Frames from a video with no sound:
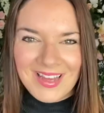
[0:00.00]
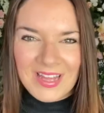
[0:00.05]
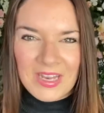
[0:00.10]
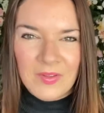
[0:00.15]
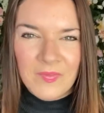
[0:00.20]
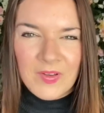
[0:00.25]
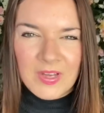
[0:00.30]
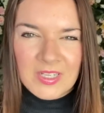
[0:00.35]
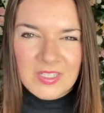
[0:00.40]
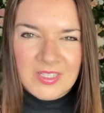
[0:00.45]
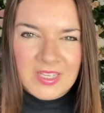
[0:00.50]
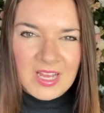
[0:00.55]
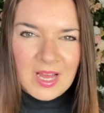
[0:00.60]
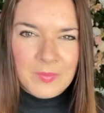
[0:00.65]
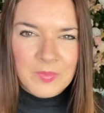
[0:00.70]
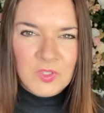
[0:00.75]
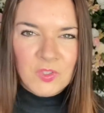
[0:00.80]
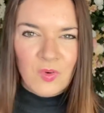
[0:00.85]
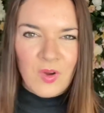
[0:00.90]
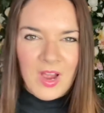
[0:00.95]
the first thing I'm
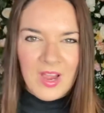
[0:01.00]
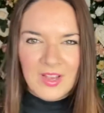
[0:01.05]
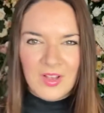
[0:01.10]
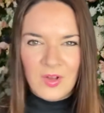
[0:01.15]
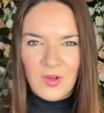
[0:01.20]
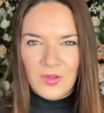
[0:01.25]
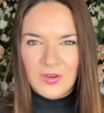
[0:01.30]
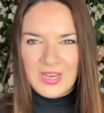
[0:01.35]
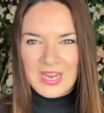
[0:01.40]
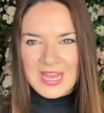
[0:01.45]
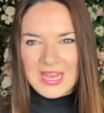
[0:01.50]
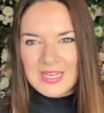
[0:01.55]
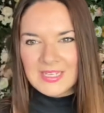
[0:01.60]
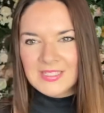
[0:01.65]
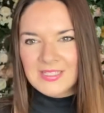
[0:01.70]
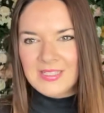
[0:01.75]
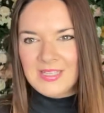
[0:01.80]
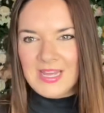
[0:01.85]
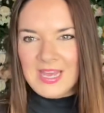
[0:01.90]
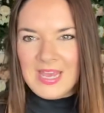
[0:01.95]
trying on is
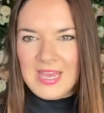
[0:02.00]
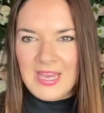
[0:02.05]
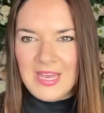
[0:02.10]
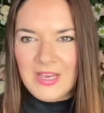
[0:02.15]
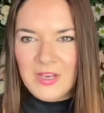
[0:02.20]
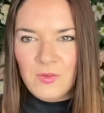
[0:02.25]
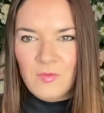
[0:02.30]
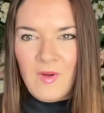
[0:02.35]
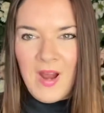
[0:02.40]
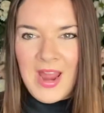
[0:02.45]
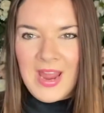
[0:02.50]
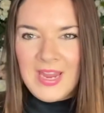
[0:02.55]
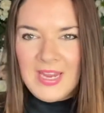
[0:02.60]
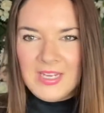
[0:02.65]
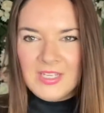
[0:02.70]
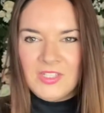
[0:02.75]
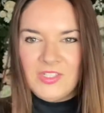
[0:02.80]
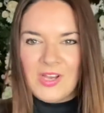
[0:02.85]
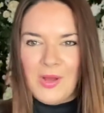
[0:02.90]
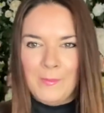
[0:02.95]
the grey
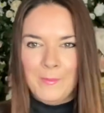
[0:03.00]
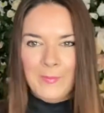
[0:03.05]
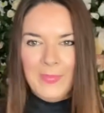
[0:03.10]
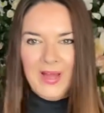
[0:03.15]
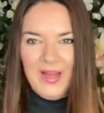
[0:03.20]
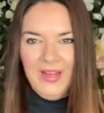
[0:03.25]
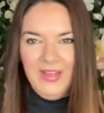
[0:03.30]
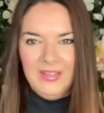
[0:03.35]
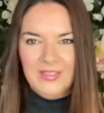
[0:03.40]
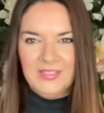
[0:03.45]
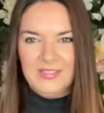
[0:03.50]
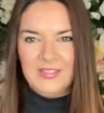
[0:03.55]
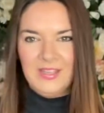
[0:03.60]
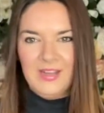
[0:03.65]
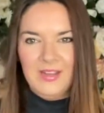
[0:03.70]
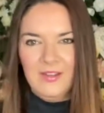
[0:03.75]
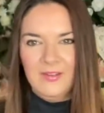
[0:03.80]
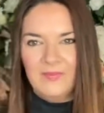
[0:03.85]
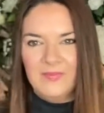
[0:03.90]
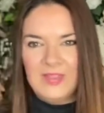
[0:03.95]
jumper so
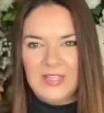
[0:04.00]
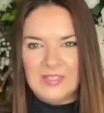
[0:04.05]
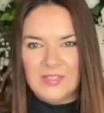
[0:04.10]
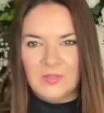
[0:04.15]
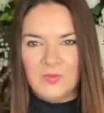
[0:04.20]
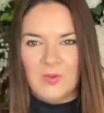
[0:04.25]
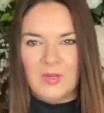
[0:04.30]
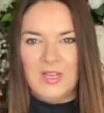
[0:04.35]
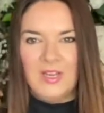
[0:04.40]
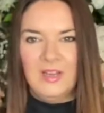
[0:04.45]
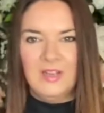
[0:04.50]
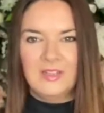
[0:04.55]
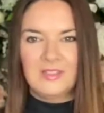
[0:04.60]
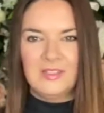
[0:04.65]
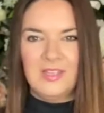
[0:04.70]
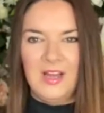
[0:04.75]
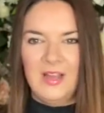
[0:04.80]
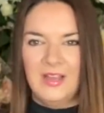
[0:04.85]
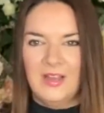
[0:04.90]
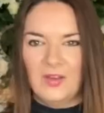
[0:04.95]
this is what it looks
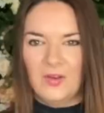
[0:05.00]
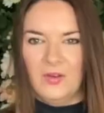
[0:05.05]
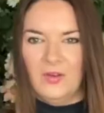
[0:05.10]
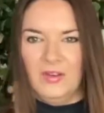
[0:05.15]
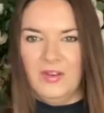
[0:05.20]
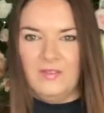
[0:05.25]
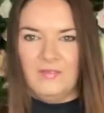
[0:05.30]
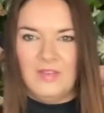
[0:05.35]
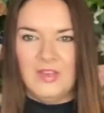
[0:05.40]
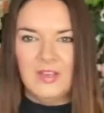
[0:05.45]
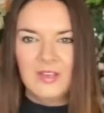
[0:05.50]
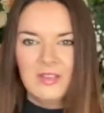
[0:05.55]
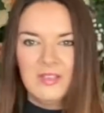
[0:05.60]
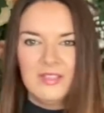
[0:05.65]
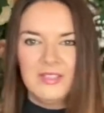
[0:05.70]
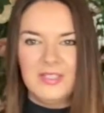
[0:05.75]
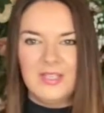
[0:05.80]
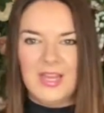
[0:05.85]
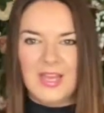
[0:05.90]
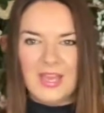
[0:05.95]
like on if you can
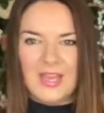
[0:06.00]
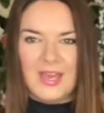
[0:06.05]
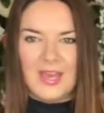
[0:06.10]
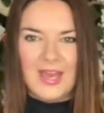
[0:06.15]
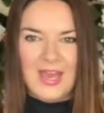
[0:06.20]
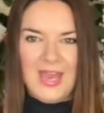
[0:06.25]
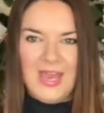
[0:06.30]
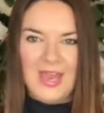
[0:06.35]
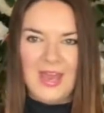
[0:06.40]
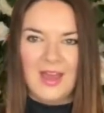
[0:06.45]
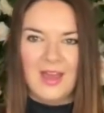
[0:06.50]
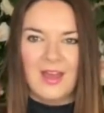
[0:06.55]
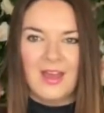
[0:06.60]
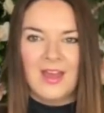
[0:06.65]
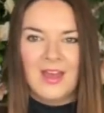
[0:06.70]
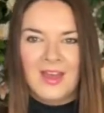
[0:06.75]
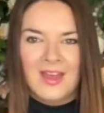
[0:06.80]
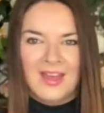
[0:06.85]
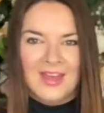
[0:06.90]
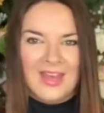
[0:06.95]
see here
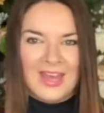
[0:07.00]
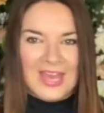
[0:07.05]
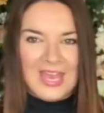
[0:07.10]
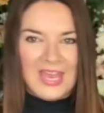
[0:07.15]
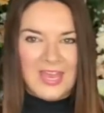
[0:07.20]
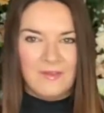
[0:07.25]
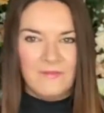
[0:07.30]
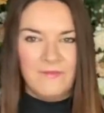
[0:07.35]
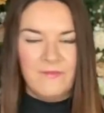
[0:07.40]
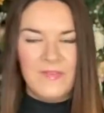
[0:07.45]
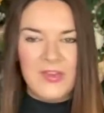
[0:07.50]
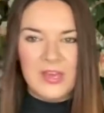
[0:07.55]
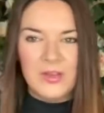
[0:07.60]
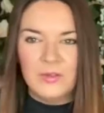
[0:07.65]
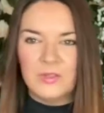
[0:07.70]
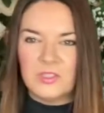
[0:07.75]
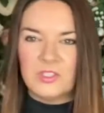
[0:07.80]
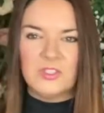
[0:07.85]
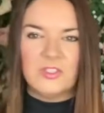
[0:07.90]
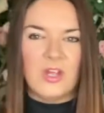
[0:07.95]
it feels
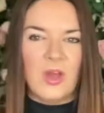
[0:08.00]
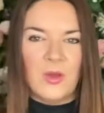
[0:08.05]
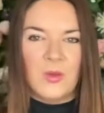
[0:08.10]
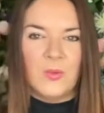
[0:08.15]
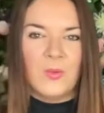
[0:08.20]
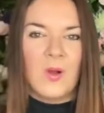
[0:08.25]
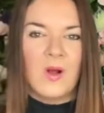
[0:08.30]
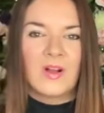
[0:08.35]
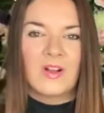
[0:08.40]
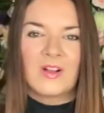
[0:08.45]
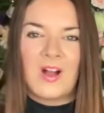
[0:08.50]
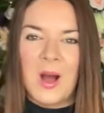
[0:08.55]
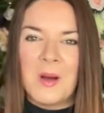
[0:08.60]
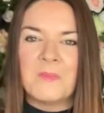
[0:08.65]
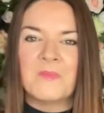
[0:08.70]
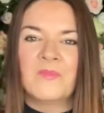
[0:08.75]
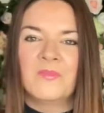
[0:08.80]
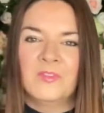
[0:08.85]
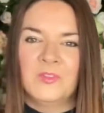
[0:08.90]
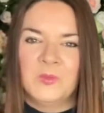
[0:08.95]
so
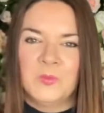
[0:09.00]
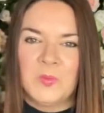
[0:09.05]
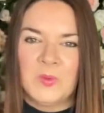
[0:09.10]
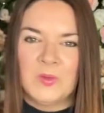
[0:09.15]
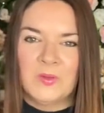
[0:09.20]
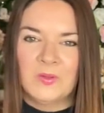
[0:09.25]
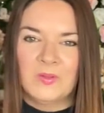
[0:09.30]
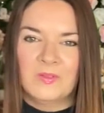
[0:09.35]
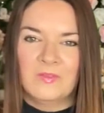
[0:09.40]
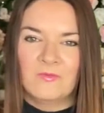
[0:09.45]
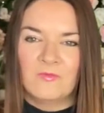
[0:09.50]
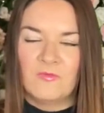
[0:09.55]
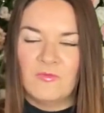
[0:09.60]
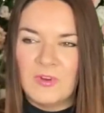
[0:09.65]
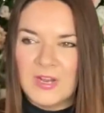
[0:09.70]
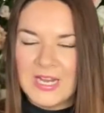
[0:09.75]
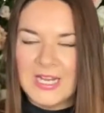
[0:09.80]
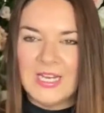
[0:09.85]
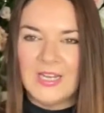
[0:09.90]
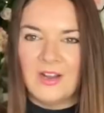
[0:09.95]
comfortable
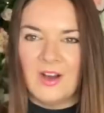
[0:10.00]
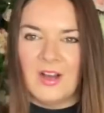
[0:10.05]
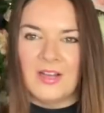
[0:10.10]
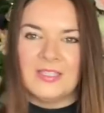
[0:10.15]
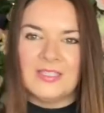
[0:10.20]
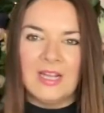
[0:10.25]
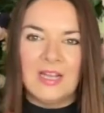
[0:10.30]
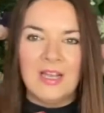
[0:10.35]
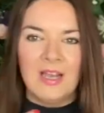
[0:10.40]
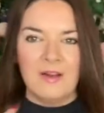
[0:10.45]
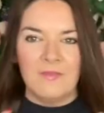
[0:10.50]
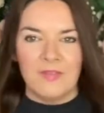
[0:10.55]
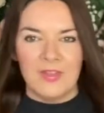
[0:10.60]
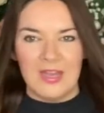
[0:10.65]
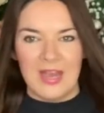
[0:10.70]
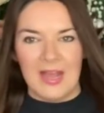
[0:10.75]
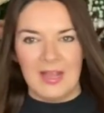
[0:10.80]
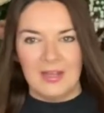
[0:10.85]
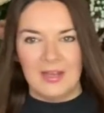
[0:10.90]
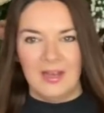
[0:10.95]
really nice I love the
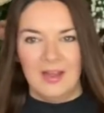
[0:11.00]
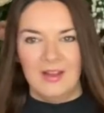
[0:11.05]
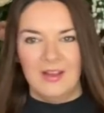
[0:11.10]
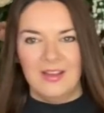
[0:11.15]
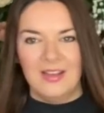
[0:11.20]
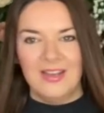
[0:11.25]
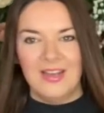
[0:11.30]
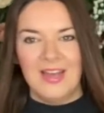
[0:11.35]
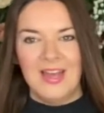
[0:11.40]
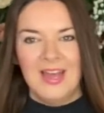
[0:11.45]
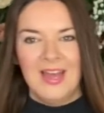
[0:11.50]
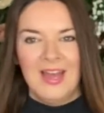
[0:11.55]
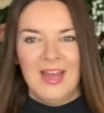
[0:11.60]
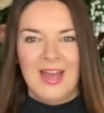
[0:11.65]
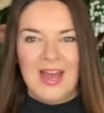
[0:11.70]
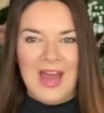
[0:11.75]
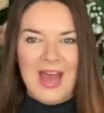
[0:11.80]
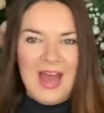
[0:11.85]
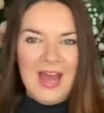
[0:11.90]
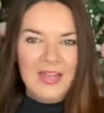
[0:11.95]
neckline
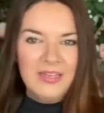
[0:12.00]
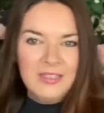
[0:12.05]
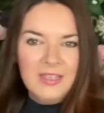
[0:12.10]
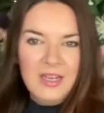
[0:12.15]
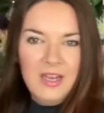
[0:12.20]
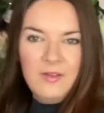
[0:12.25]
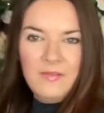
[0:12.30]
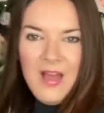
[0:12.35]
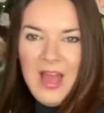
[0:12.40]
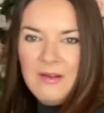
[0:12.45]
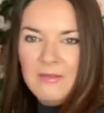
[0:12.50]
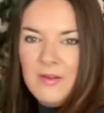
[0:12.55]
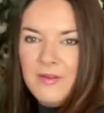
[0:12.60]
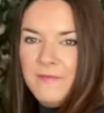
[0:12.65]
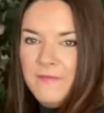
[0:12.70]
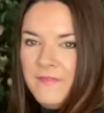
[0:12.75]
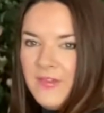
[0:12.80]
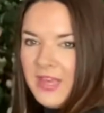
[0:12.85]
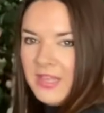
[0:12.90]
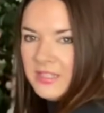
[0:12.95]
and I love how it
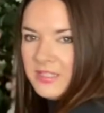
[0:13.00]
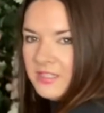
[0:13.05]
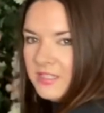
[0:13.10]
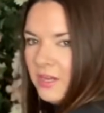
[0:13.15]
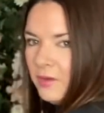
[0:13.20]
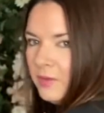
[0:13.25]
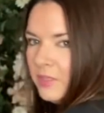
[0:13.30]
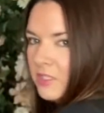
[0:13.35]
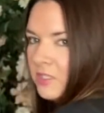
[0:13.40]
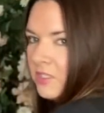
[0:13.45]
fits so it's